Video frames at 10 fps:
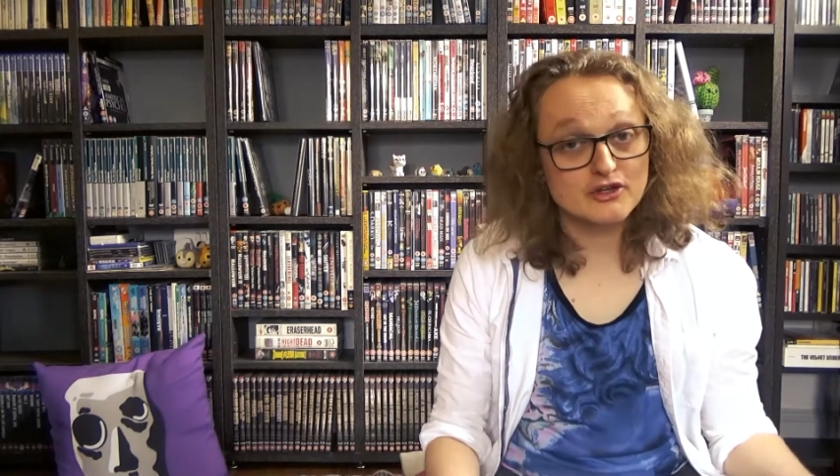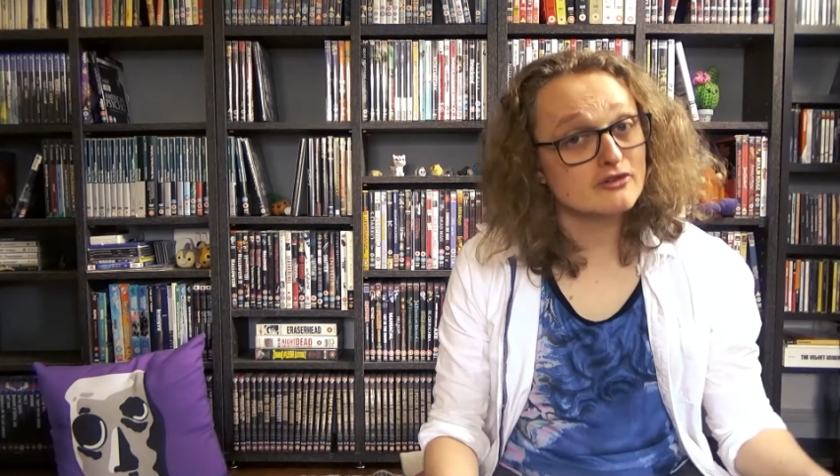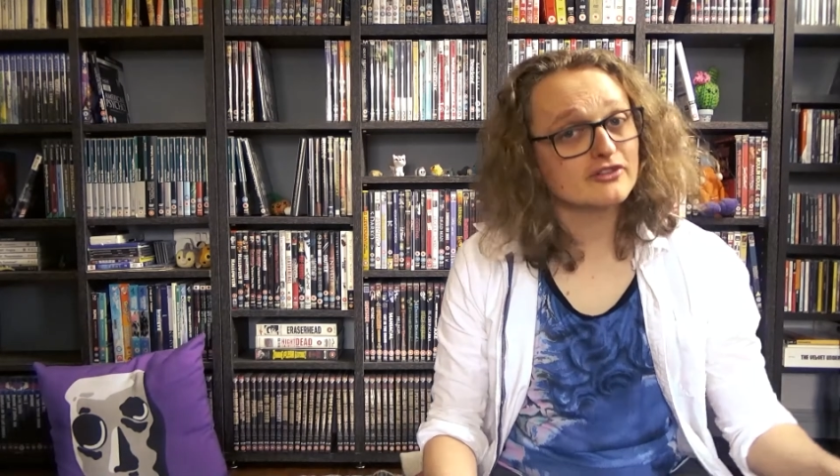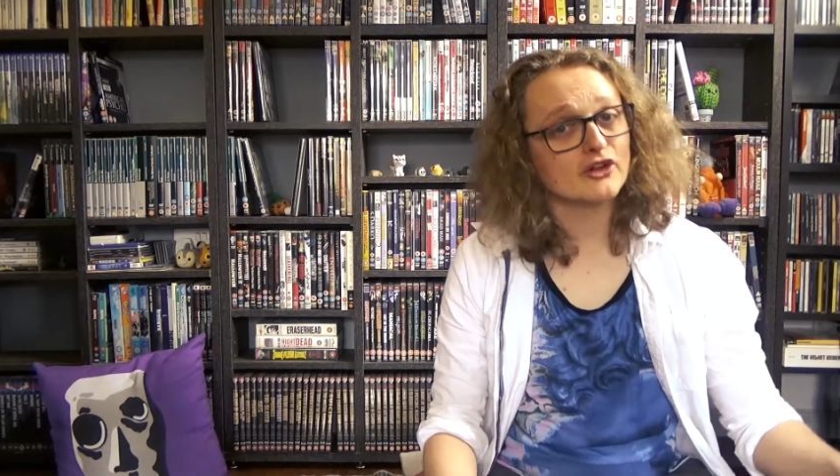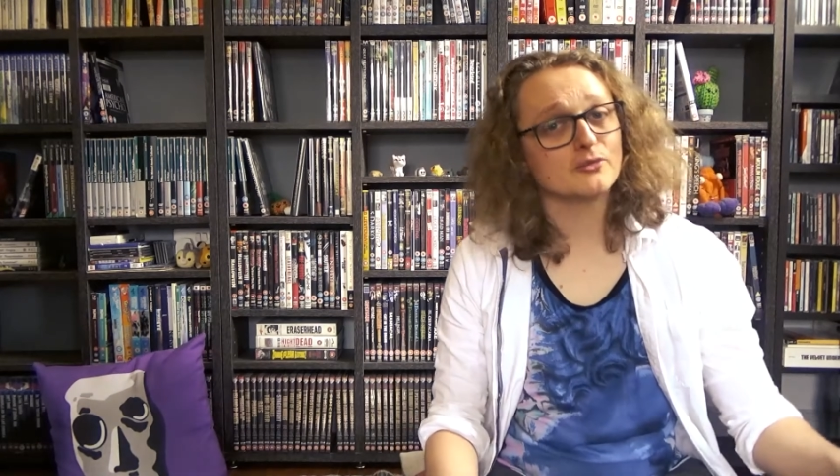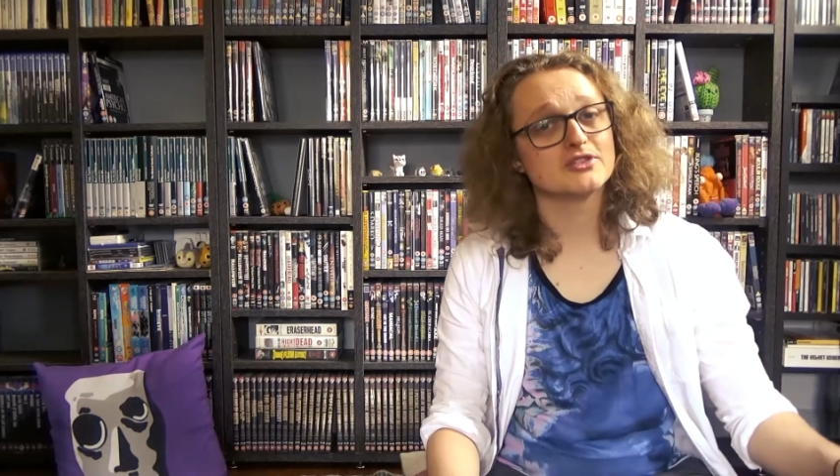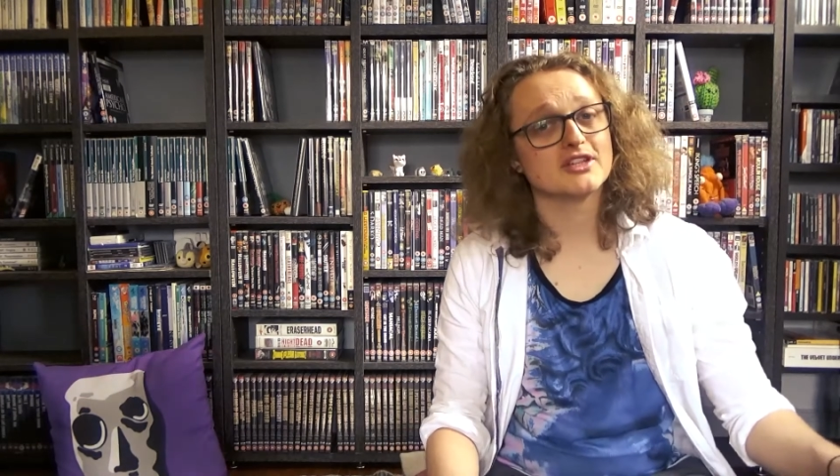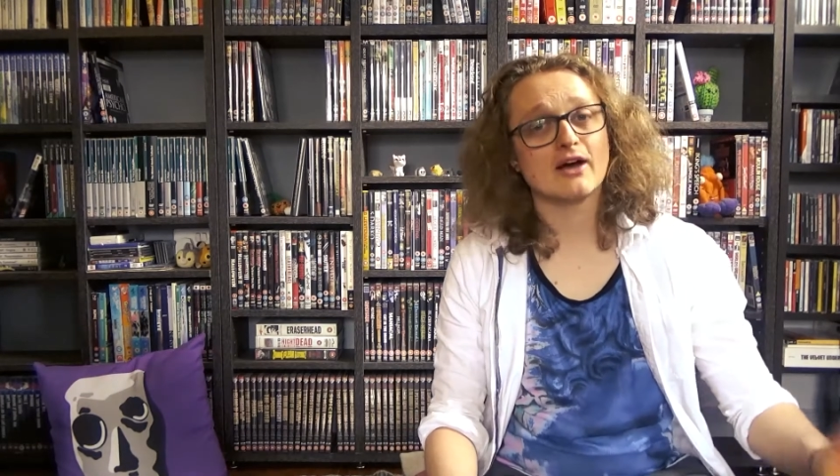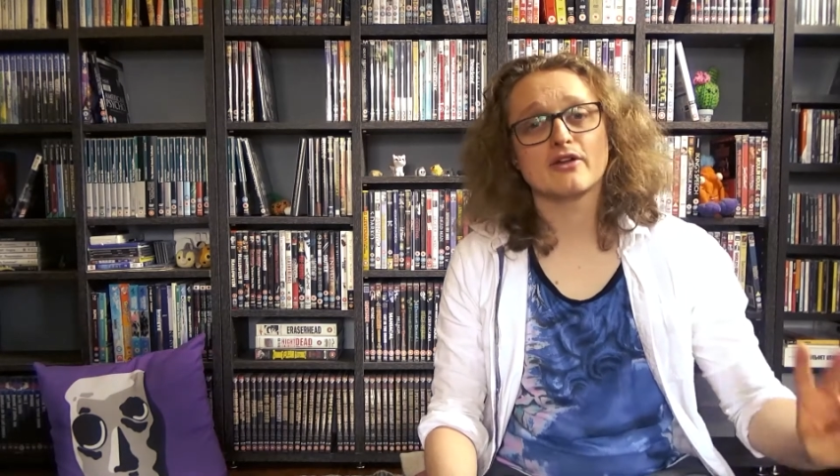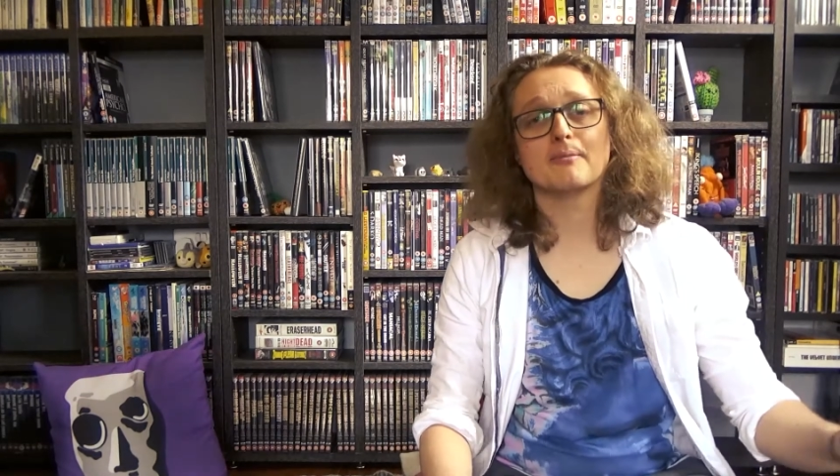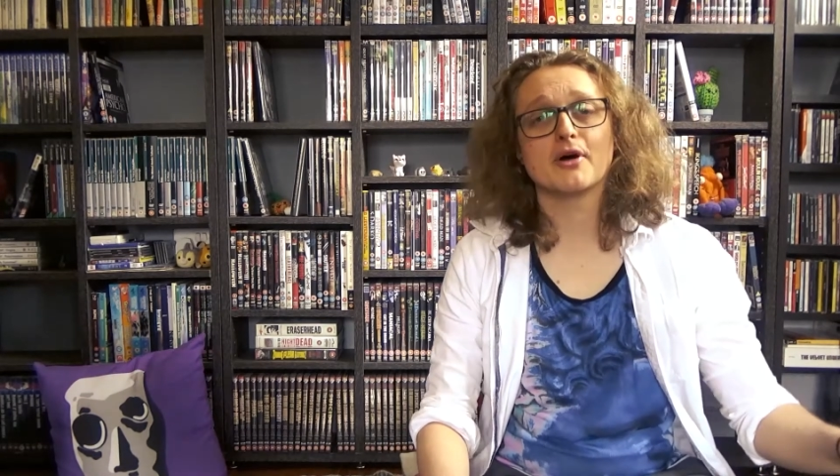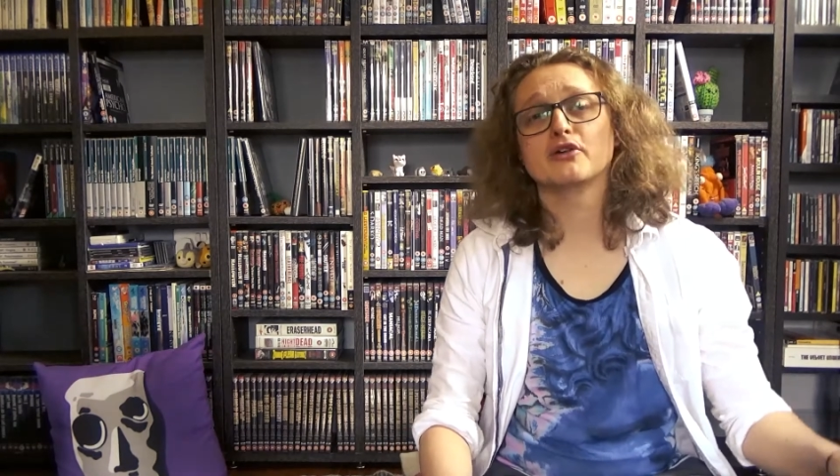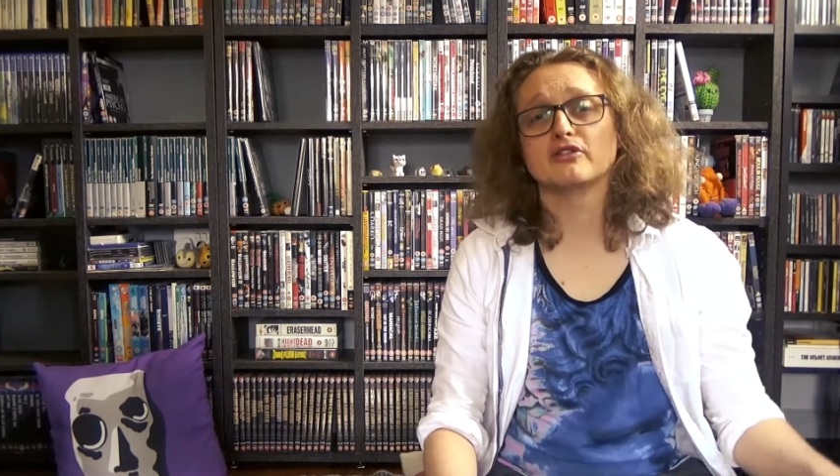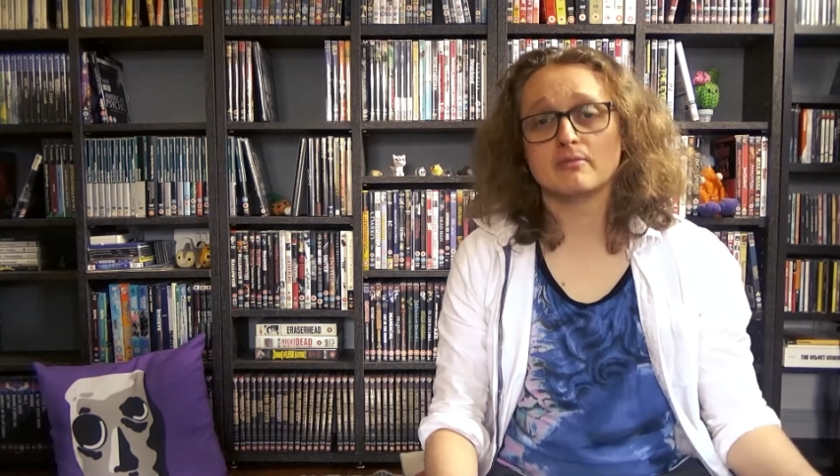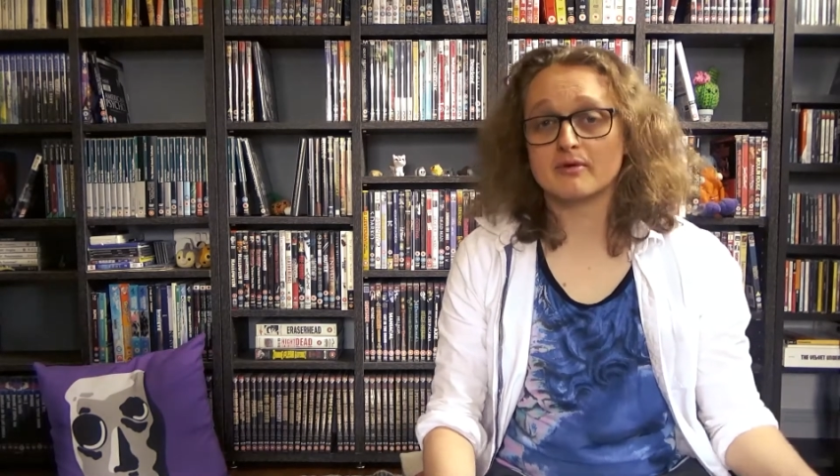Two films down and
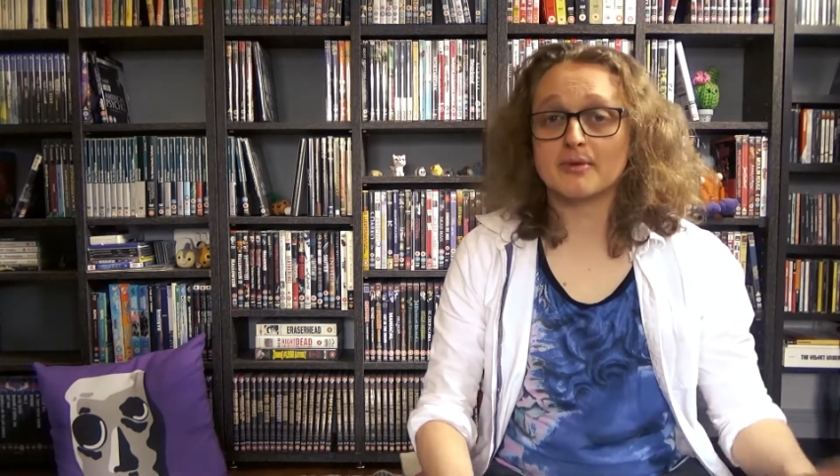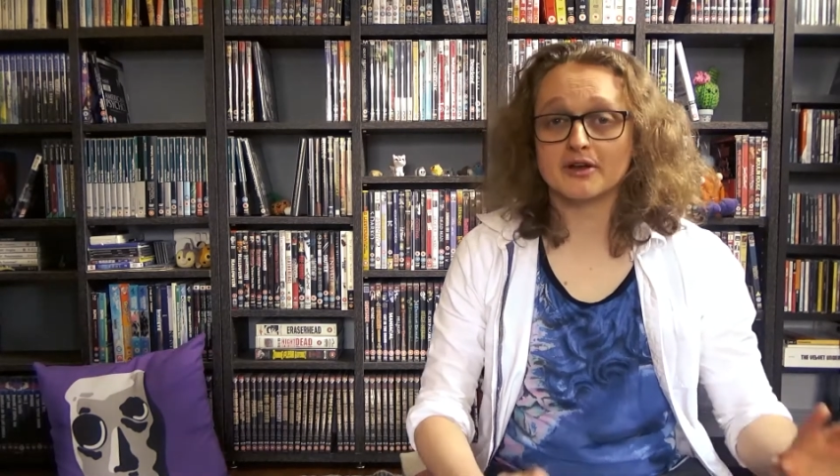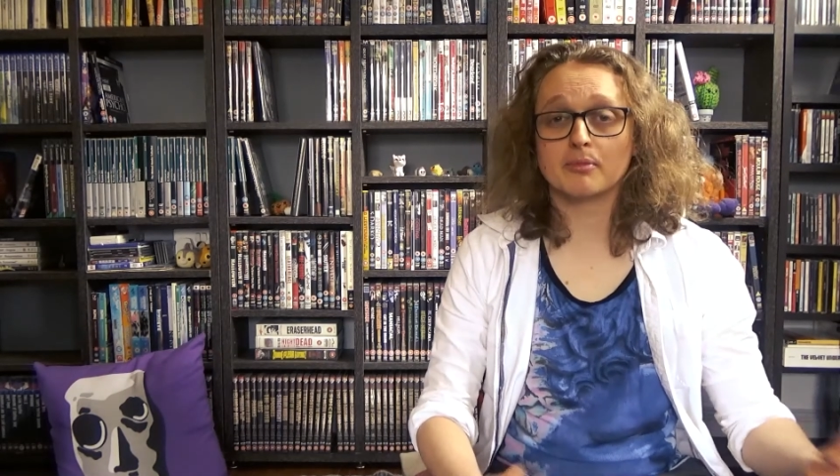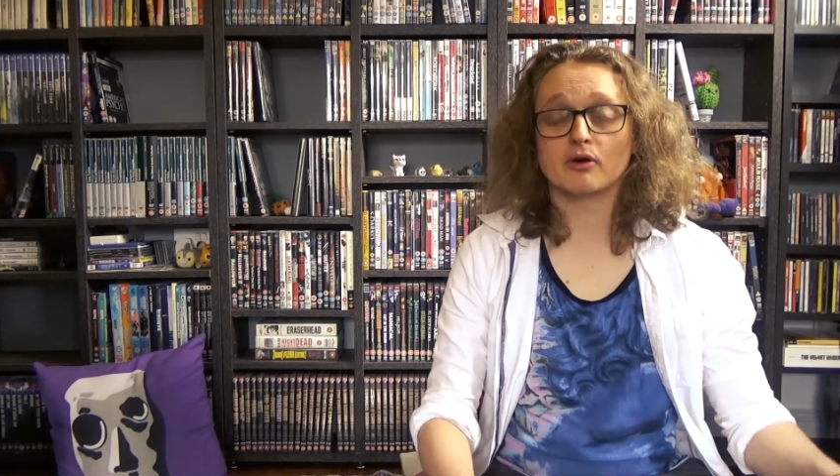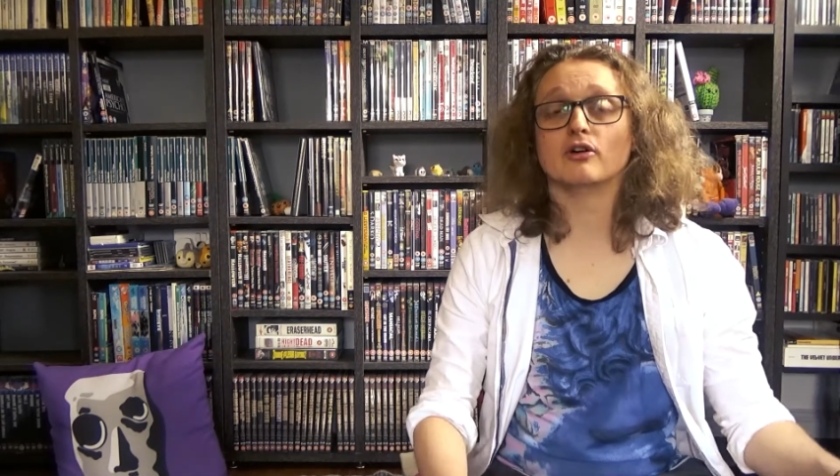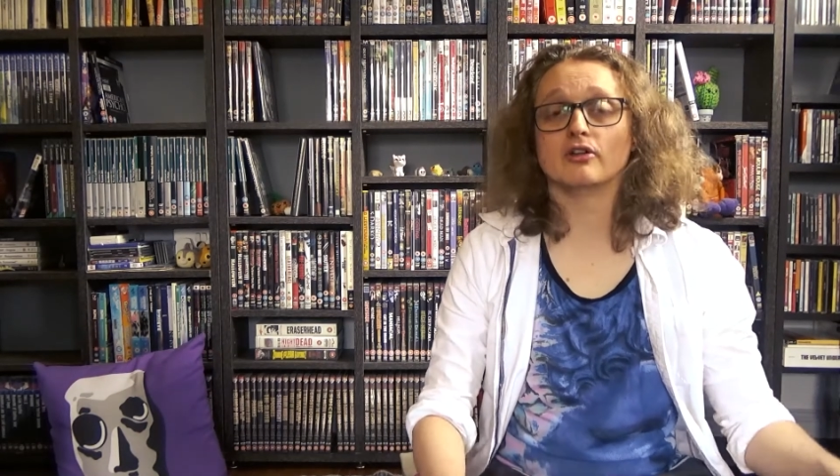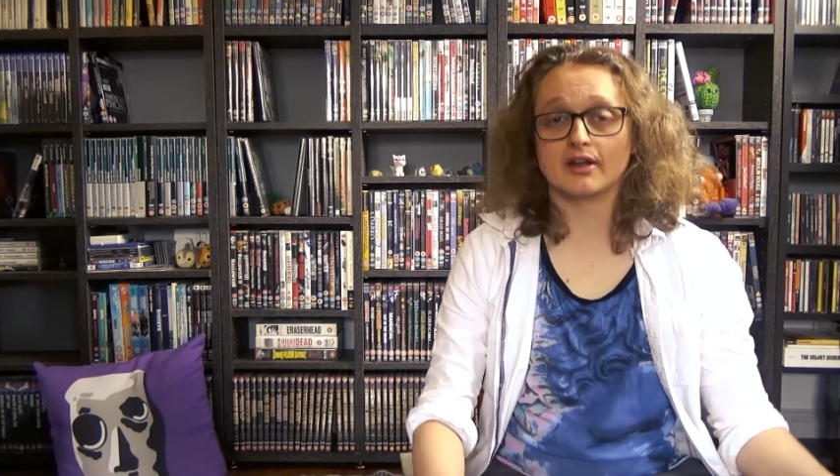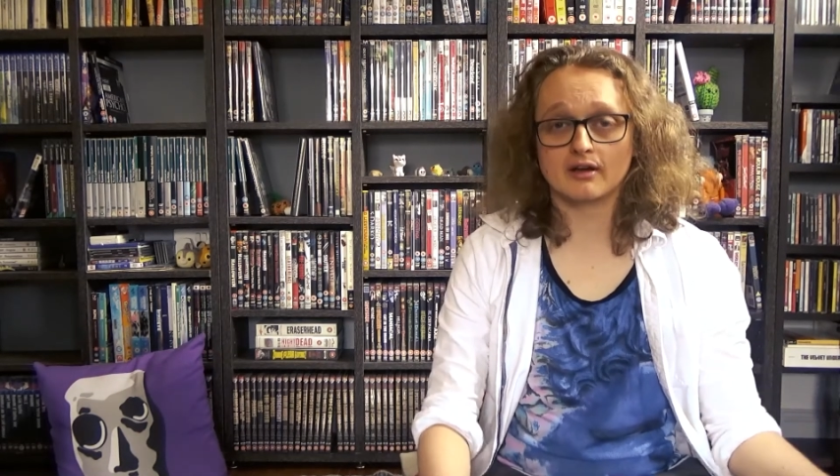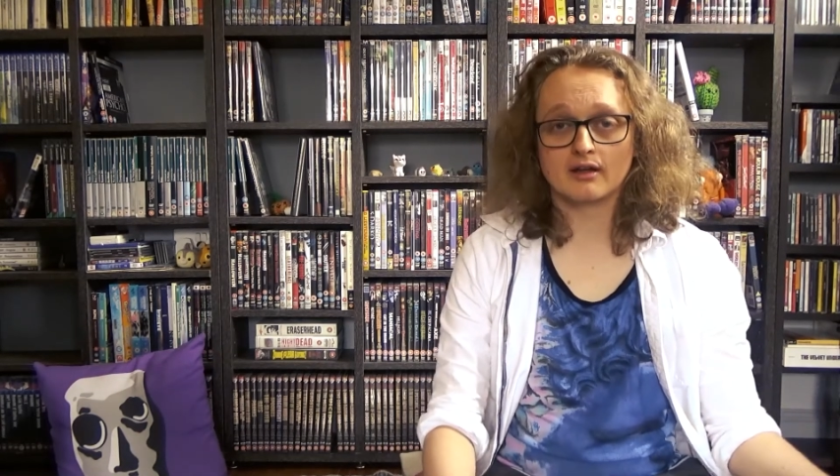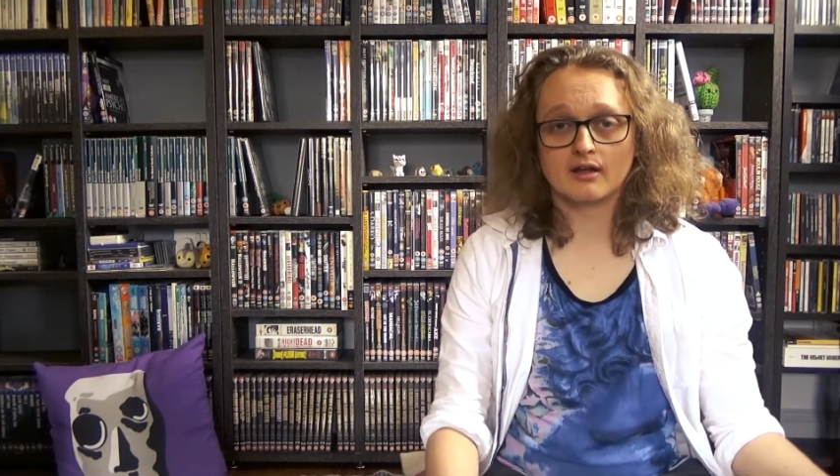both of them have been appalling.